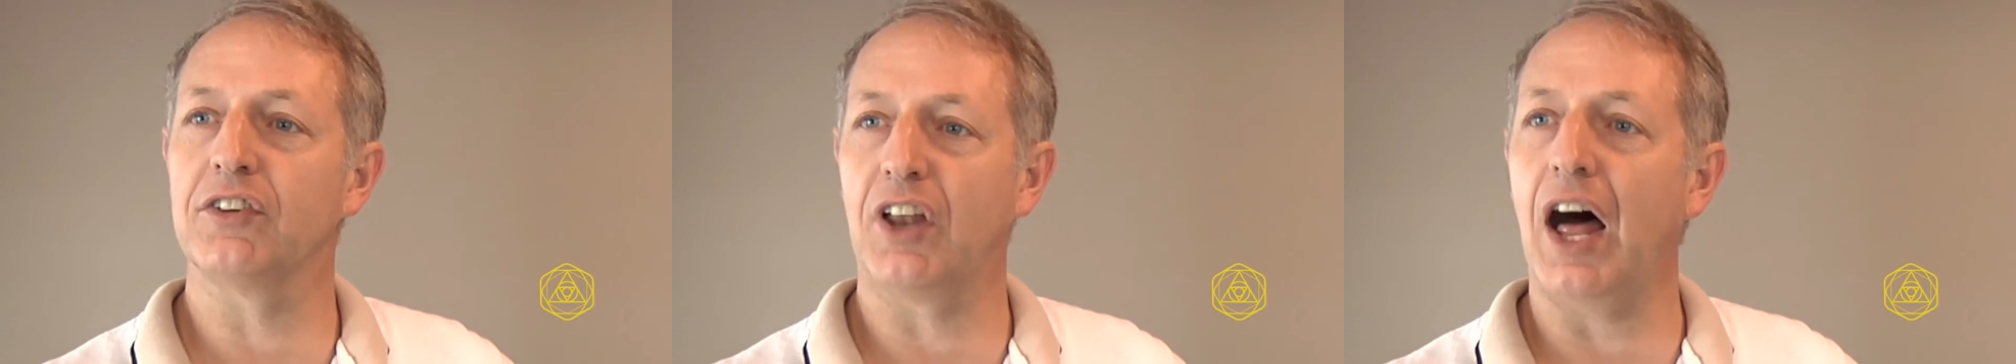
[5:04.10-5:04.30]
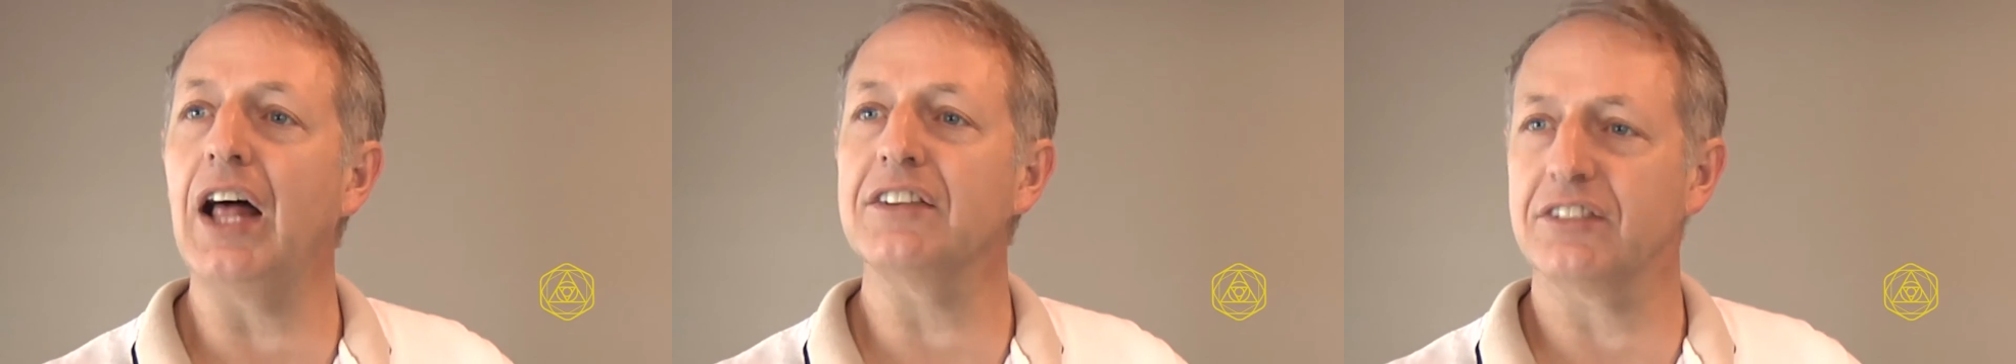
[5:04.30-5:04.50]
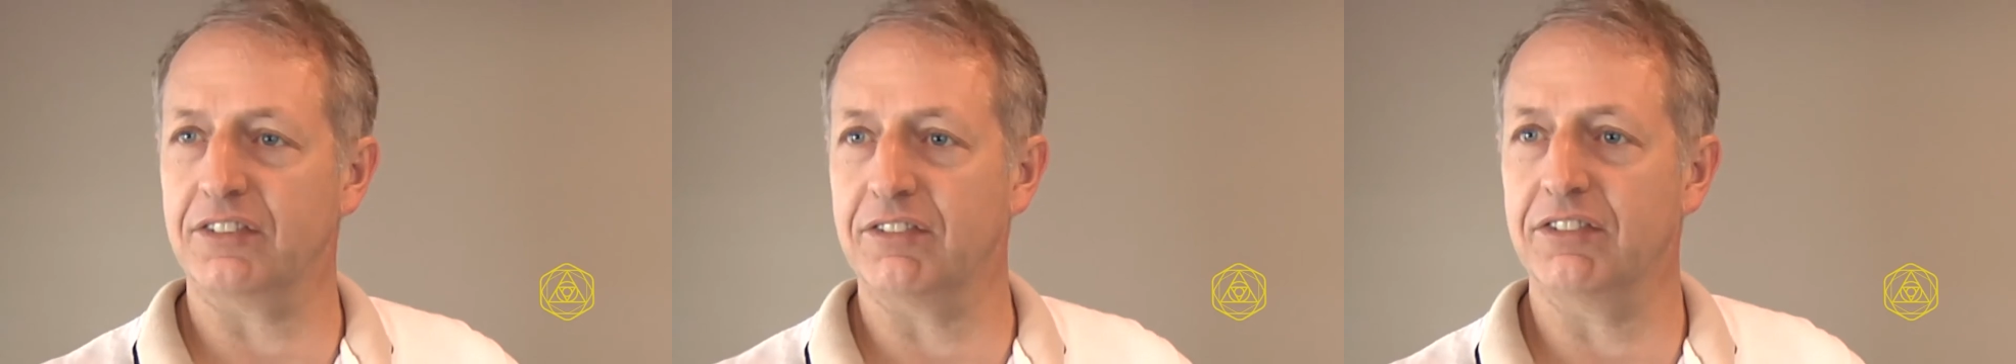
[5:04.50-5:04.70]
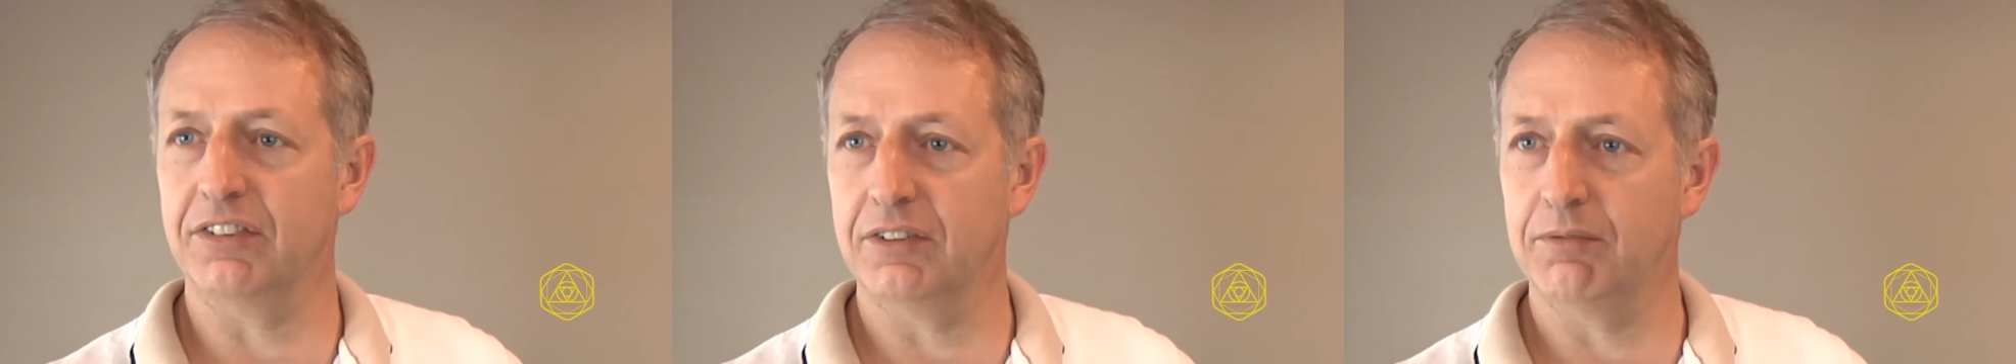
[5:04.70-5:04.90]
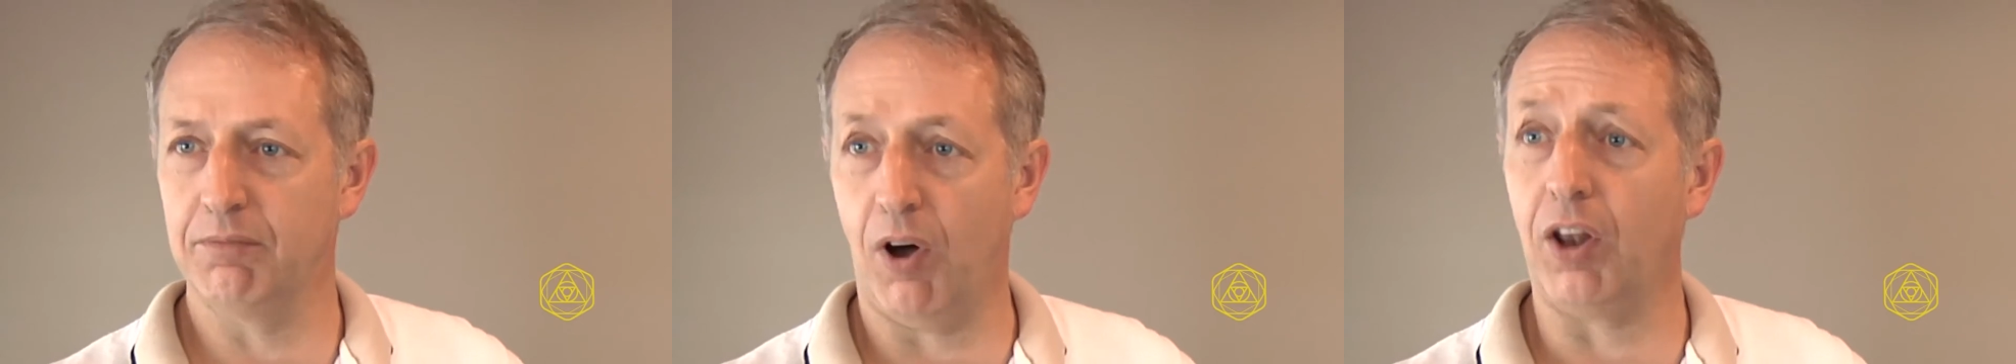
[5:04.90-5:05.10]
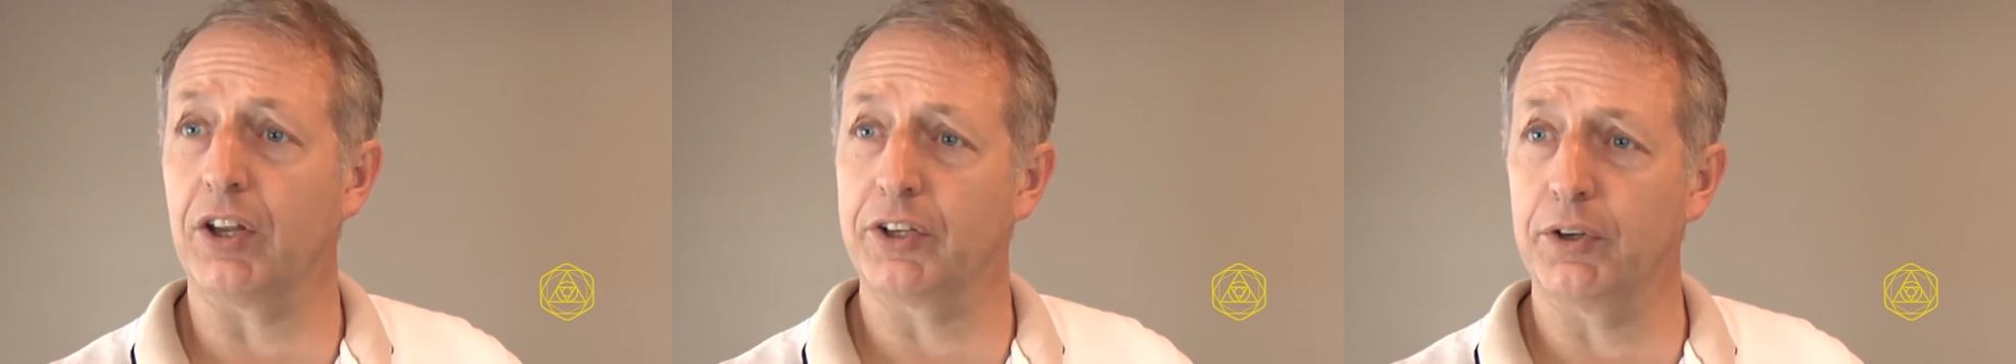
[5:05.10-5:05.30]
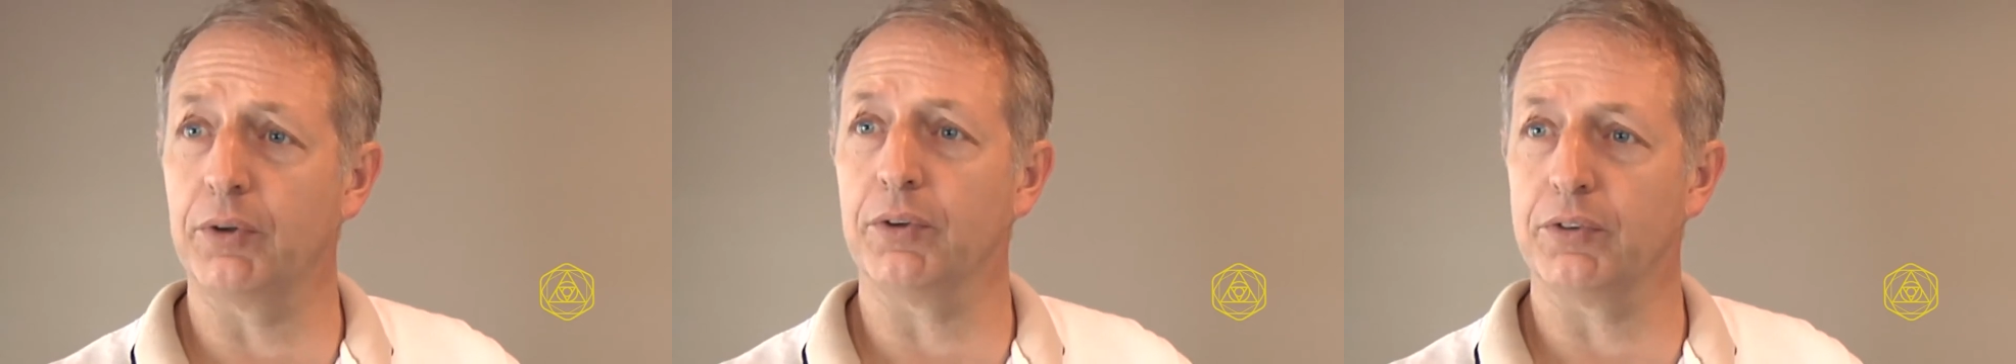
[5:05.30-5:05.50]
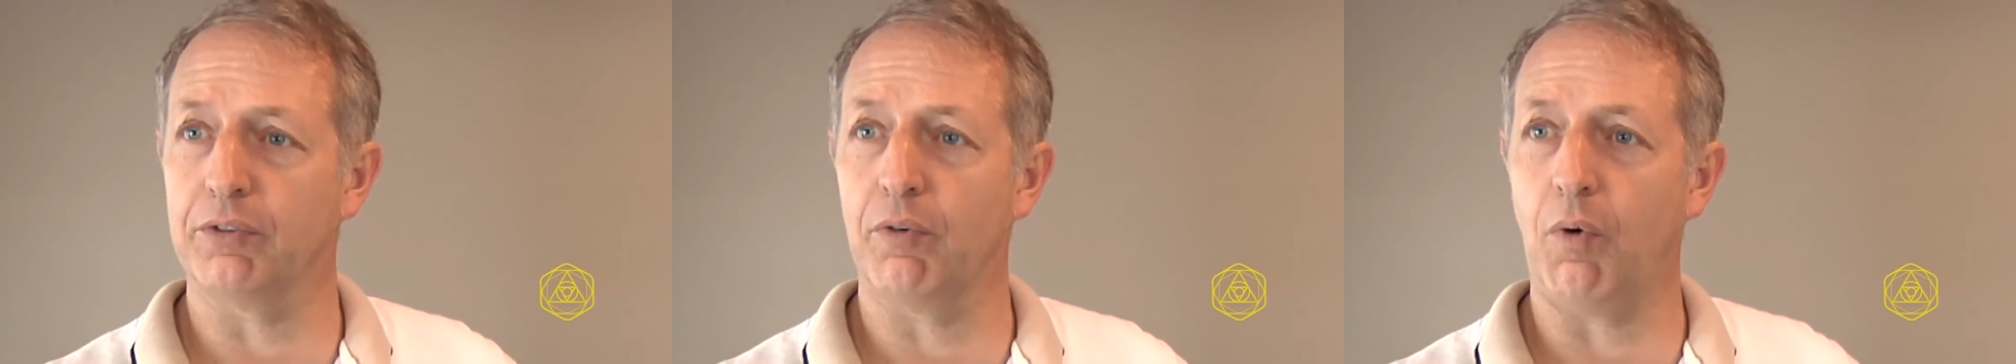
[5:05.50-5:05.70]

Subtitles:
lots of molecules of